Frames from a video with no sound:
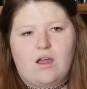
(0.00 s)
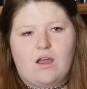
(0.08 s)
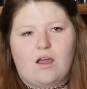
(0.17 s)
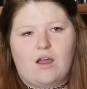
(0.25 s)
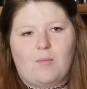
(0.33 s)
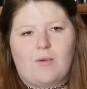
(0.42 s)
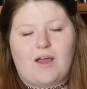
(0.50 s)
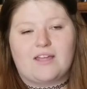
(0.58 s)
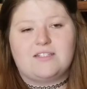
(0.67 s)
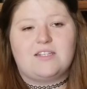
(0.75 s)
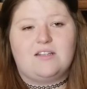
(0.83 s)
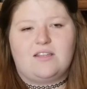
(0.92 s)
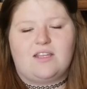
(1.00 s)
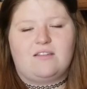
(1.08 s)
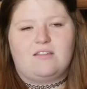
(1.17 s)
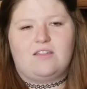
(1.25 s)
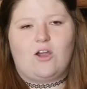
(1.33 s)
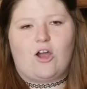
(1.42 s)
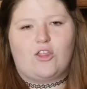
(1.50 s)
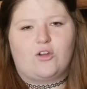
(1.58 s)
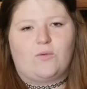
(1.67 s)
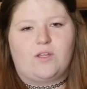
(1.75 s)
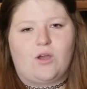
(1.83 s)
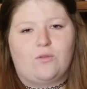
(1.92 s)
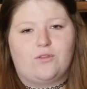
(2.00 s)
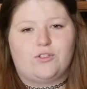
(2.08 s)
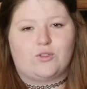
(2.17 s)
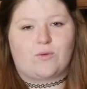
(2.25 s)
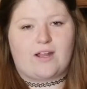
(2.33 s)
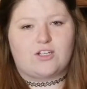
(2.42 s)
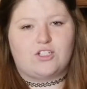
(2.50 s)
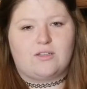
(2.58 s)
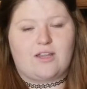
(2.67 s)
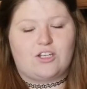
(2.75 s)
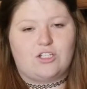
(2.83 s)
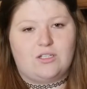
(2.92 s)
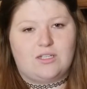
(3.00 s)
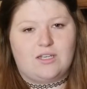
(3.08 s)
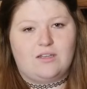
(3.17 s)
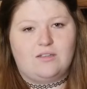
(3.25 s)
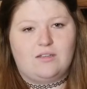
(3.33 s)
I didn't think that the author would go the direction that she did,